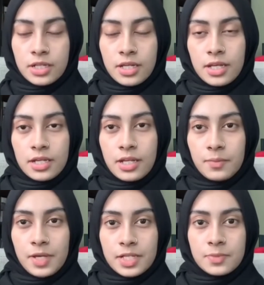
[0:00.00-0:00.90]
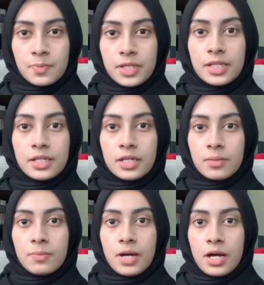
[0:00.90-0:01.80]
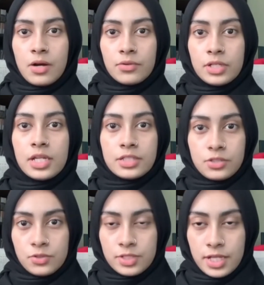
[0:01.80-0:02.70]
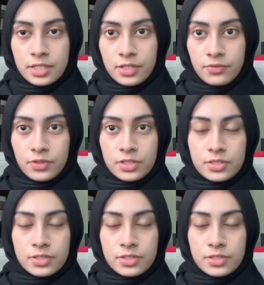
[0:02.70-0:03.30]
let me explain about electrostatic first.